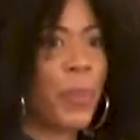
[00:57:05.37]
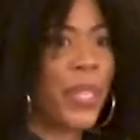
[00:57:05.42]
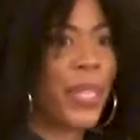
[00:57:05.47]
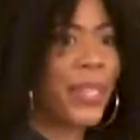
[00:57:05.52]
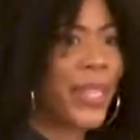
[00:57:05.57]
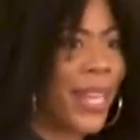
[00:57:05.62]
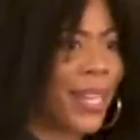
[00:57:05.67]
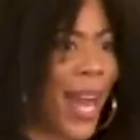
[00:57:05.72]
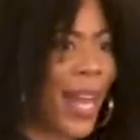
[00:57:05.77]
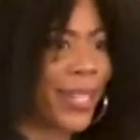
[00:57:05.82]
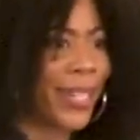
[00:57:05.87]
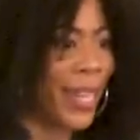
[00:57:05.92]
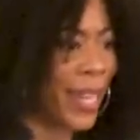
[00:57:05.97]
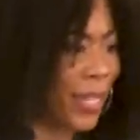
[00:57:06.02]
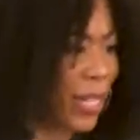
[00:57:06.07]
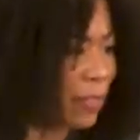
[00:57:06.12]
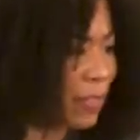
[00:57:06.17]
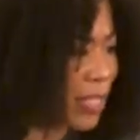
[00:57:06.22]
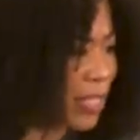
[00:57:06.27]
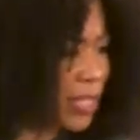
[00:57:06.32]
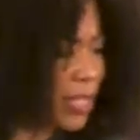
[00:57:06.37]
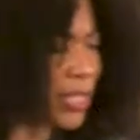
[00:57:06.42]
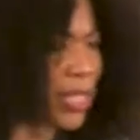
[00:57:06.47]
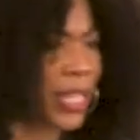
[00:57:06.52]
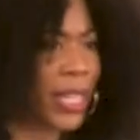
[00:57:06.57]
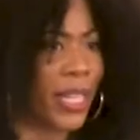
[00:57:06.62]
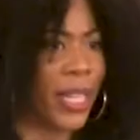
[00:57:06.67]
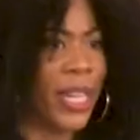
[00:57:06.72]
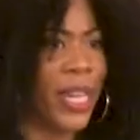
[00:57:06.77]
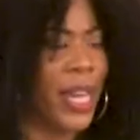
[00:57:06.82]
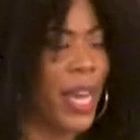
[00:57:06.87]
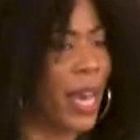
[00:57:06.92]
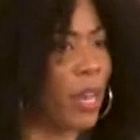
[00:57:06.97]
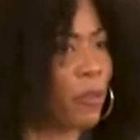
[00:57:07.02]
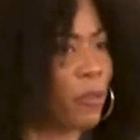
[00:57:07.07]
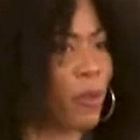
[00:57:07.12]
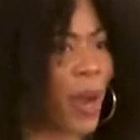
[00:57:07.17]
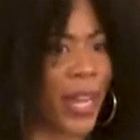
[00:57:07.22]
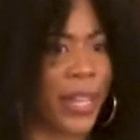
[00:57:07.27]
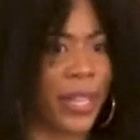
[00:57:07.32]
but that I can't even see
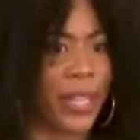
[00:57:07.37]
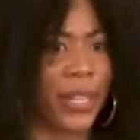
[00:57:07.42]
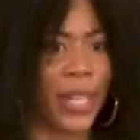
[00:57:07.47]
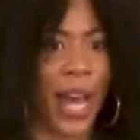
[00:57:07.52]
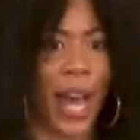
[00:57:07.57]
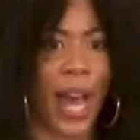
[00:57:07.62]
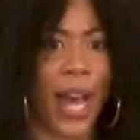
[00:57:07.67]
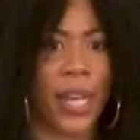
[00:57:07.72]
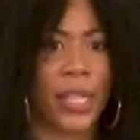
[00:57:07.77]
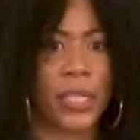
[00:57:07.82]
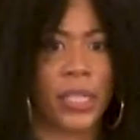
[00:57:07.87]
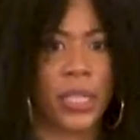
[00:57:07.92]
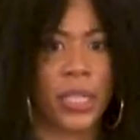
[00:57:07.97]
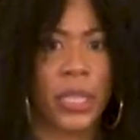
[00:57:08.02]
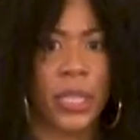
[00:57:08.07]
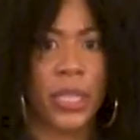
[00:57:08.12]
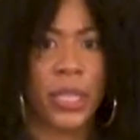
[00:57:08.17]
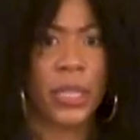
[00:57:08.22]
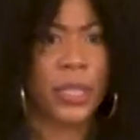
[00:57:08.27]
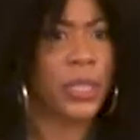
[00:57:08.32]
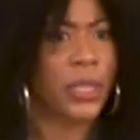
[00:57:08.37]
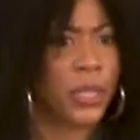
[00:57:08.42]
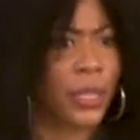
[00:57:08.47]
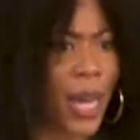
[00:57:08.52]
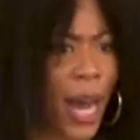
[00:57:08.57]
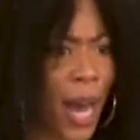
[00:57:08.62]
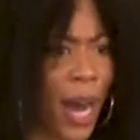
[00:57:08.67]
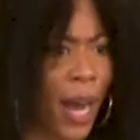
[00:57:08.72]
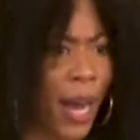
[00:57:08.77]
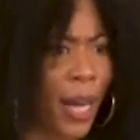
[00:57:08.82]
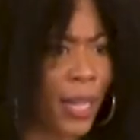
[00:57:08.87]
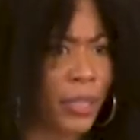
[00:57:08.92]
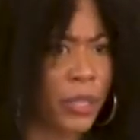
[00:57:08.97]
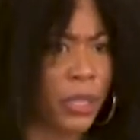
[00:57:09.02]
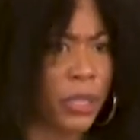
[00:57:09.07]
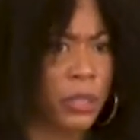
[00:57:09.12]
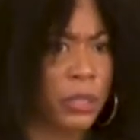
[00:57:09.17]
and recognize God.